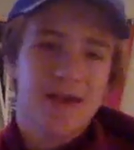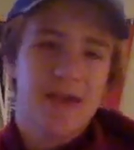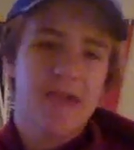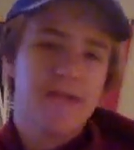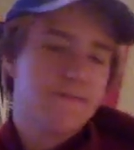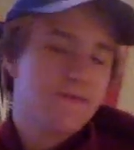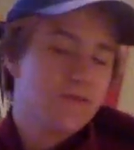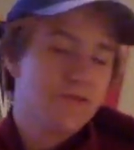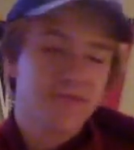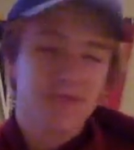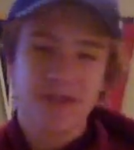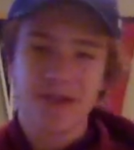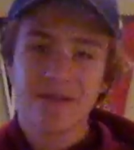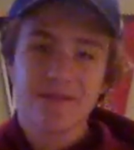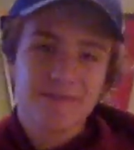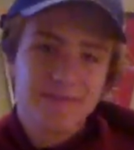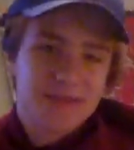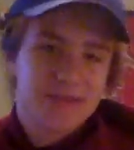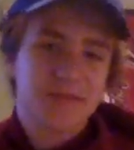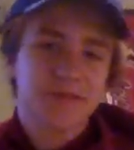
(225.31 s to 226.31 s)
If you don't get
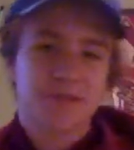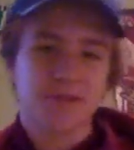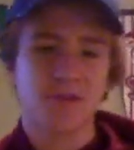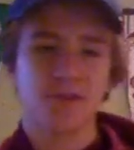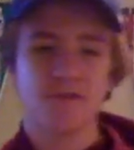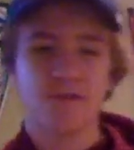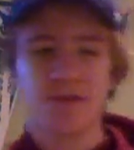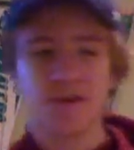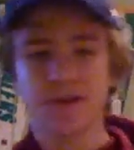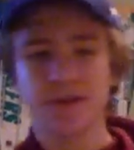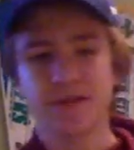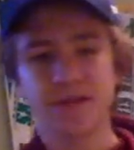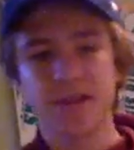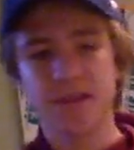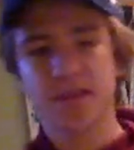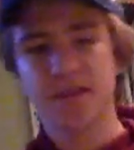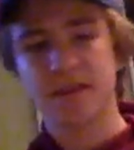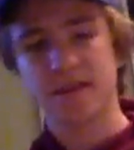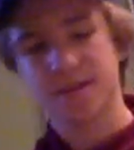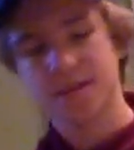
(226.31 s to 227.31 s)
him it this year, he's
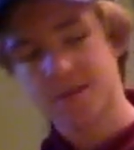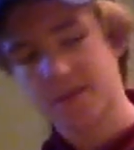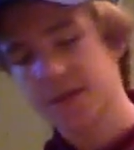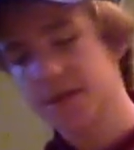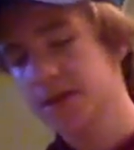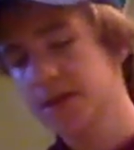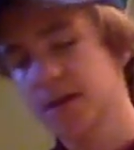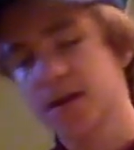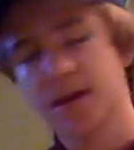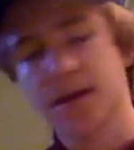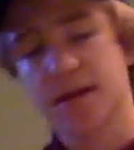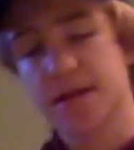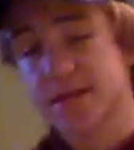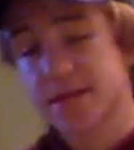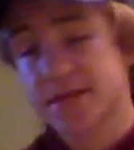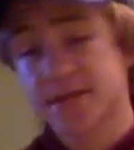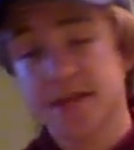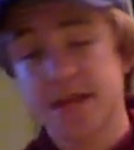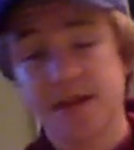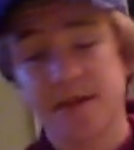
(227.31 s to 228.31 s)
he, hate to
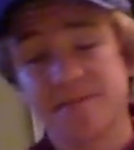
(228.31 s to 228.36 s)
say